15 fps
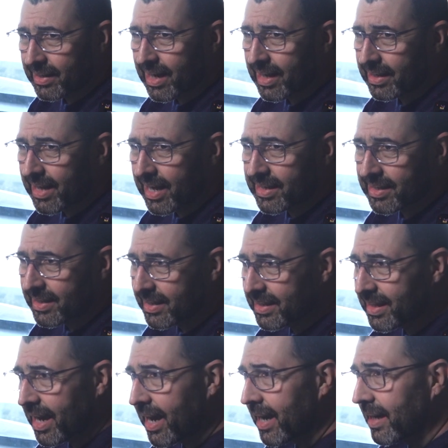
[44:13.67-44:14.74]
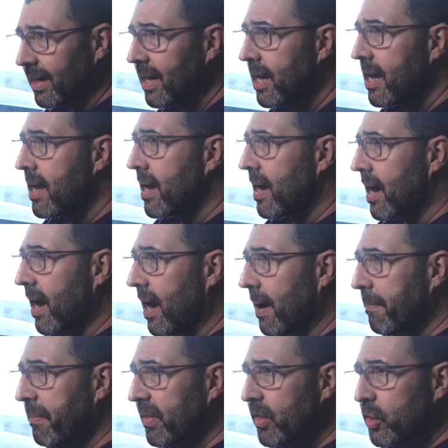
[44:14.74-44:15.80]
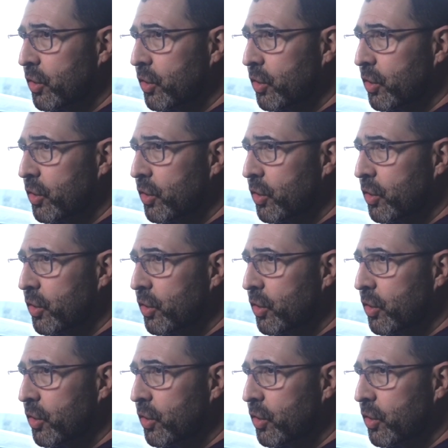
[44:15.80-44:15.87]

That's insane. But the